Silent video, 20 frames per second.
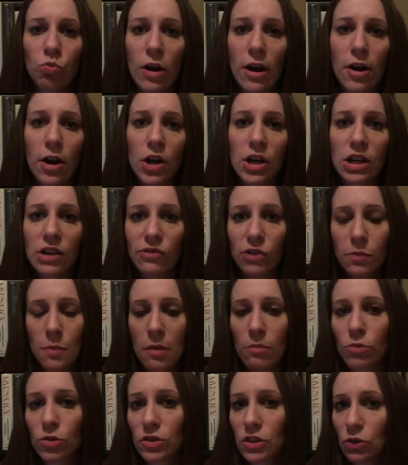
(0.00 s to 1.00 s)
where he
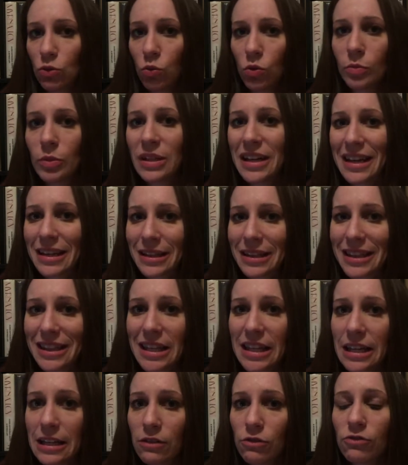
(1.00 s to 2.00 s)
remembers this woman had
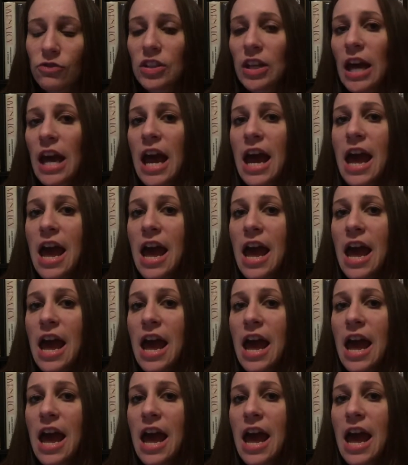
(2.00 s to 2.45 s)
lived.